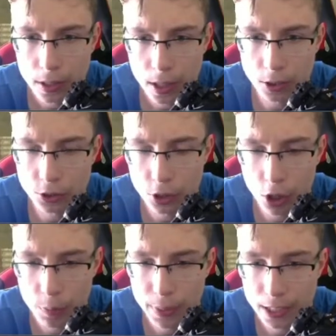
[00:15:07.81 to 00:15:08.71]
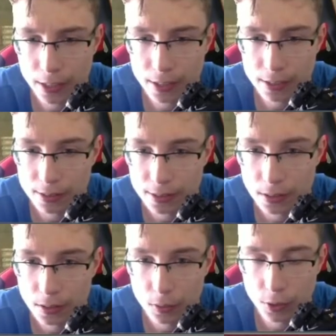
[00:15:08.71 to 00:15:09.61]
And also hoping that this
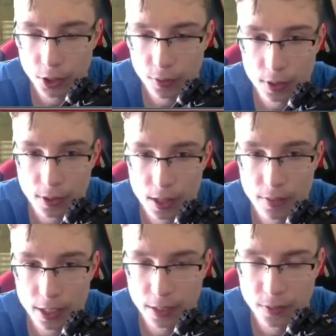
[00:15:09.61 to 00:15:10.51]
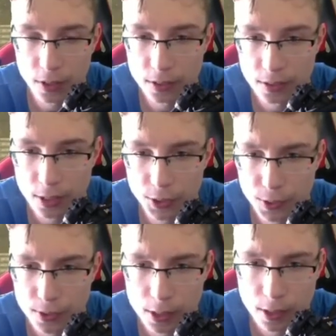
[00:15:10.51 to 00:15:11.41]
Urshifu doesn't have like Focus Sash
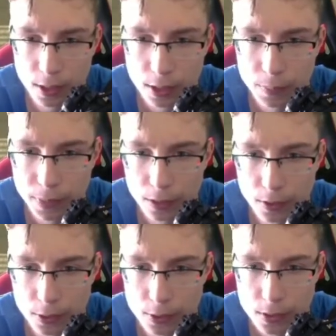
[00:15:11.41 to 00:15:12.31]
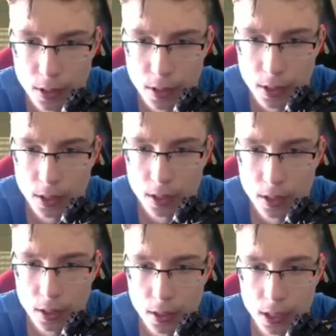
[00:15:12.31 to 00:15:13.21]
or something, because
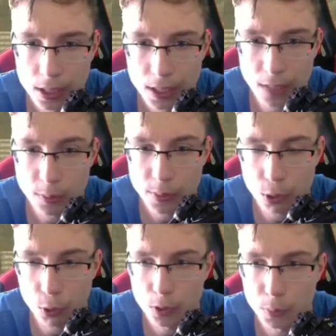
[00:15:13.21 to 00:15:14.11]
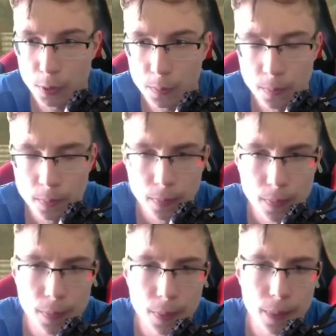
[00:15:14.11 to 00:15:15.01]
that would be horrible
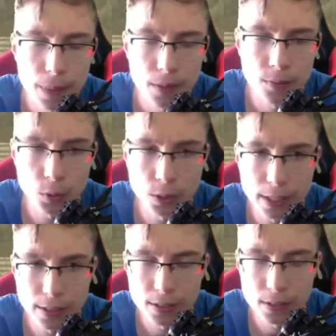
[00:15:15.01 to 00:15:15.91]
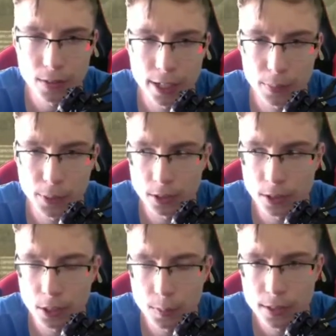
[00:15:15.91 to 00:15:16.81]
for this dragapult to
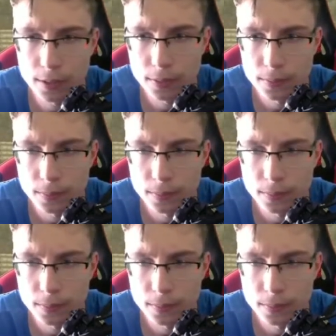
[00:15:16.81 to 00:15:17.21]
deal with.